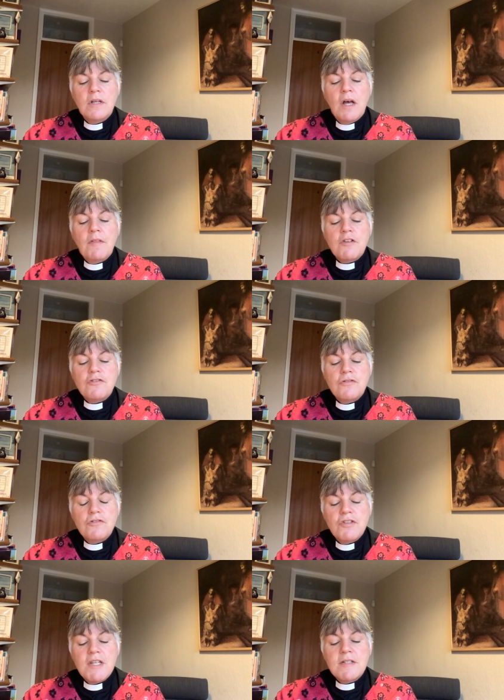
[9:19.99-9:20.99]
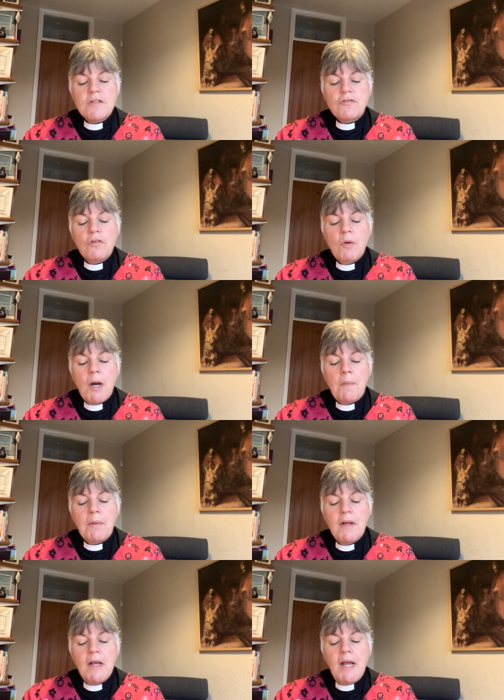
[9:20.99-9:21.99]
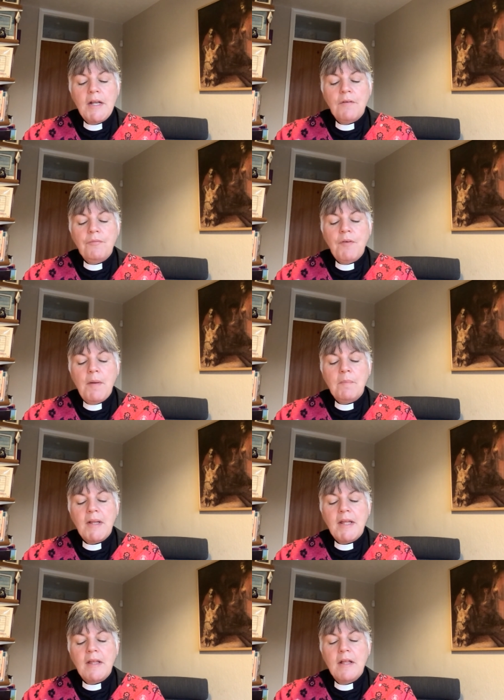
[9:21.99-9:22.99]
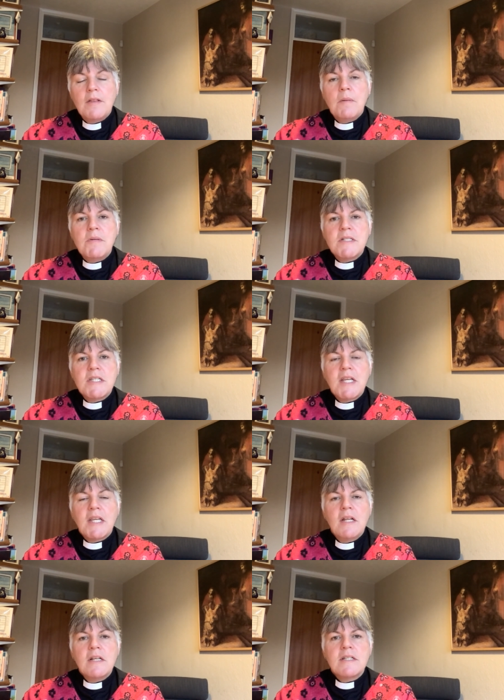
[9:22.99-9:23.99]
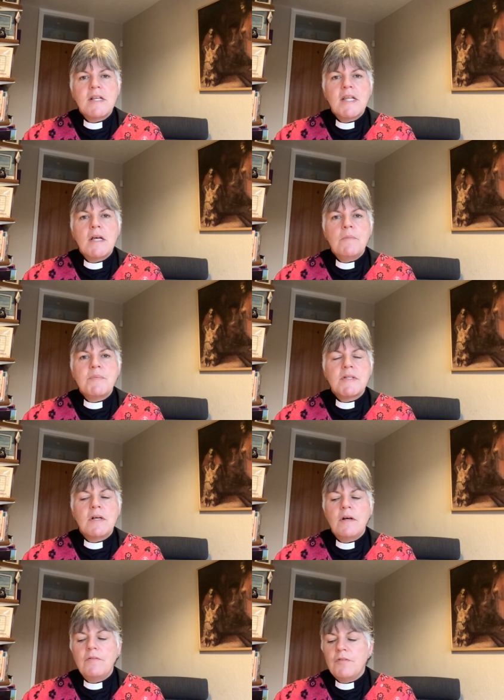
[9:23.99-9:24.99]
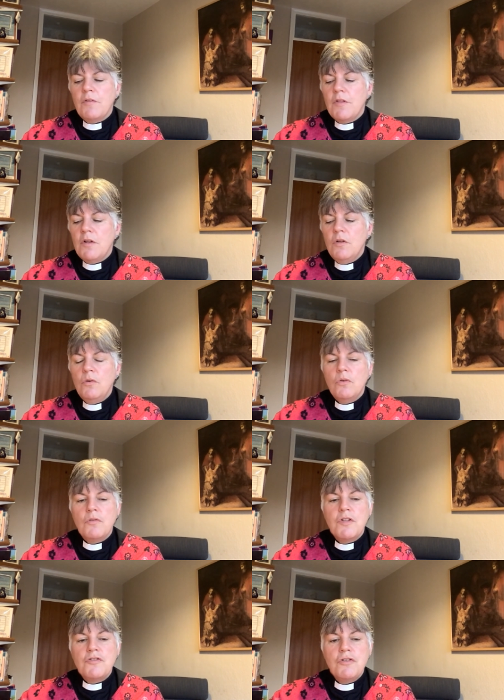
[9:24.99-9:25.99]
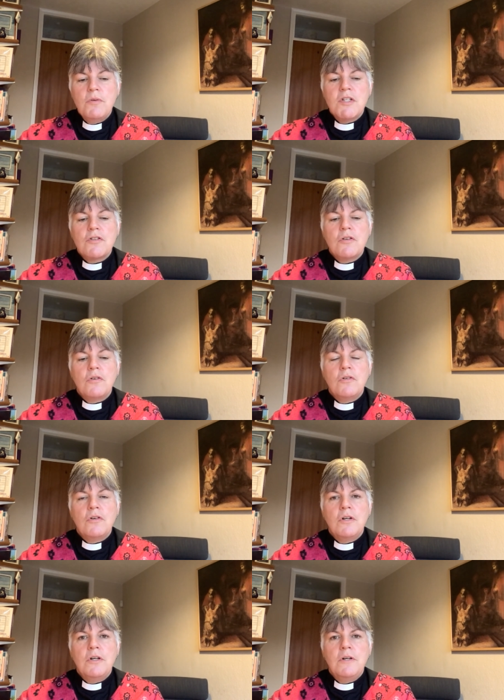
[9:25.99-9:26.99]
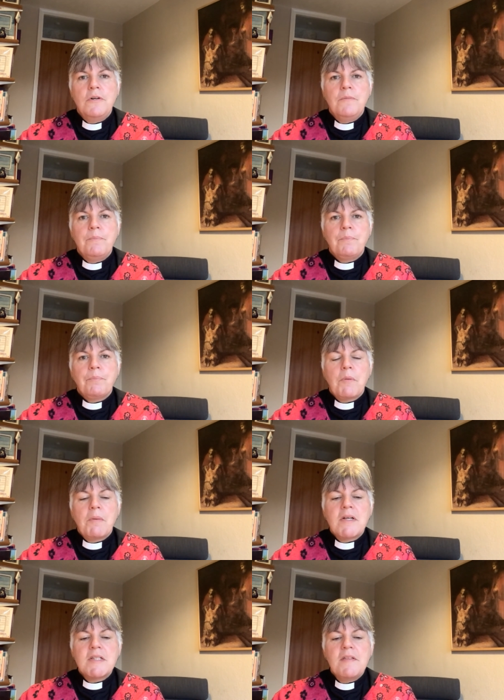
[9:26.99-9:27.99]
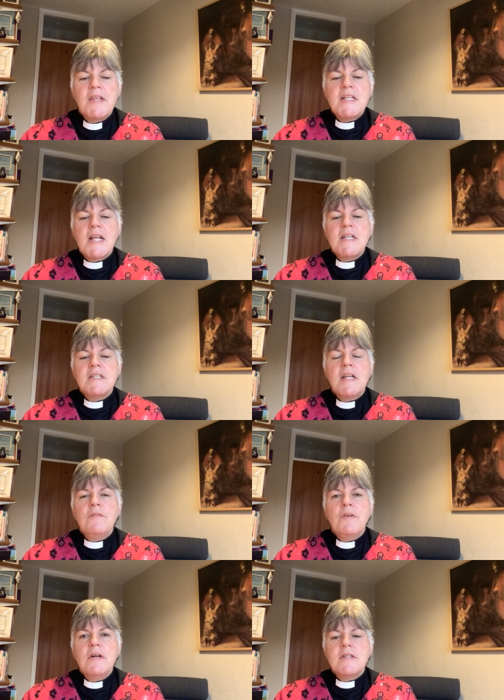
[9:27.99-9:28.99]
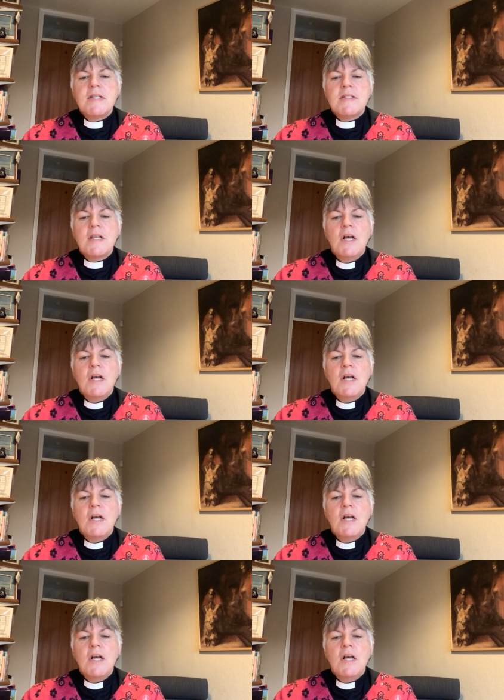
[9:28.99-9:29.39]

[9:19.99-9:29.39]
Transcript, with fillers: and that Jesus grew up in a family that meticulously observed the law, the Jewish law. Because in these 18 verses,